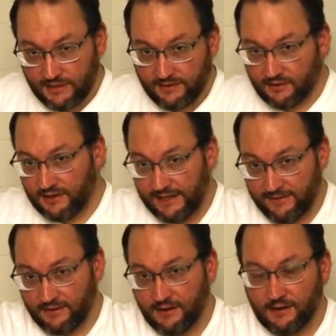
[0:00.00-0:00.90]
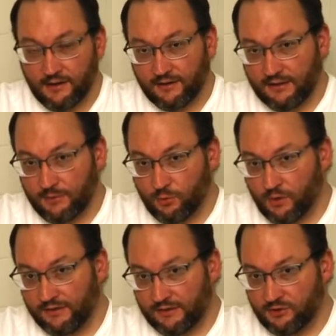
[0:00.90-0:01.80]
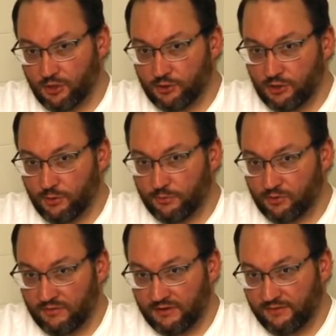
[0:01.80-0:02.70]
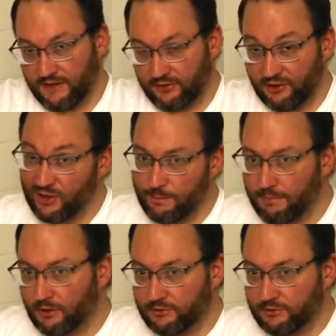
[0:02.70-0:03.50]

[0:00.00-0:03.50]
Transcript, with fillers: In, even some of the ones I've shown you in previous videos that you can build